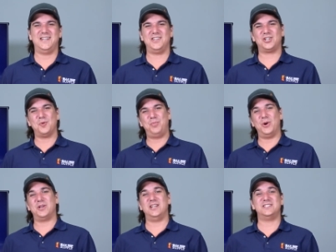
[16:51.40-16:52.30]
Another
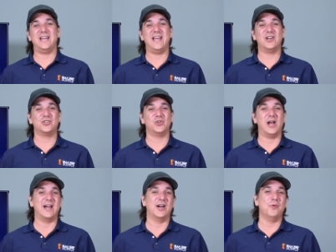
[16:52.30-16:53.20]
component is the air
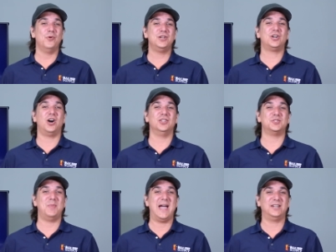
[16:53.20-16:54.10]
dryer. I wouldn't call
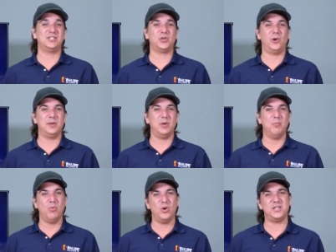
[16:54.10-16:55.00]
this mandatory,
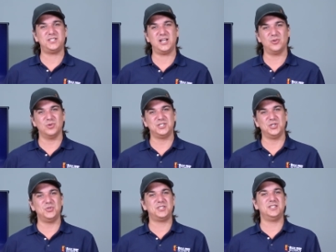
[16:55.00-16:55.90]
but moist air
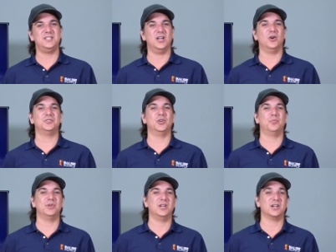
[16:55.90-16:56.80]
reduces the
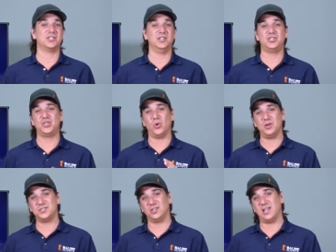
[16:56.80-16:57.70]
ozone production,
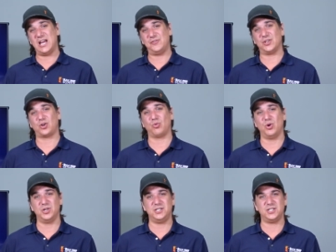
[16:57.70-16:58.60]
shortens the life of the
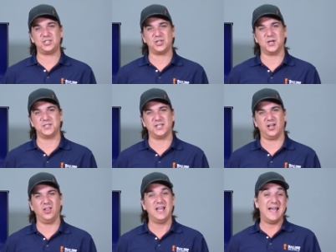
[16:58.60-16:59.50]
corona discharge
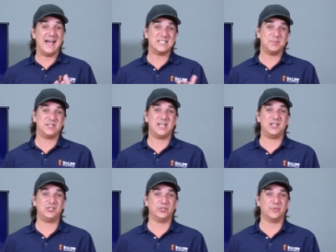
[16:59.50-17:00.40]
cell, has the
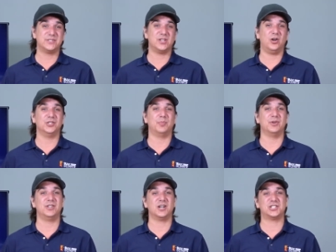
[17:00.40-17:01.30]
potential to result in the
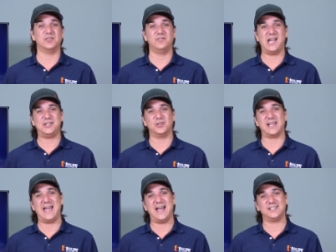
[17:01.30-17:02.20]
production of
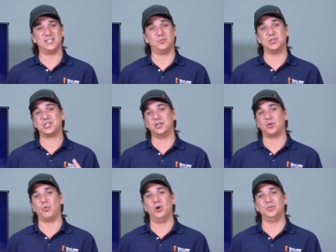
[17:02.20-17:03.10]
nitric acid, which can
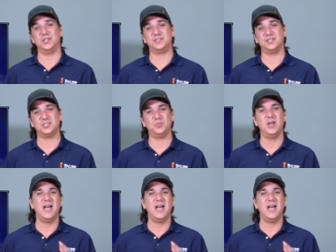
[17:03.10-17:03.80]
corrode the system,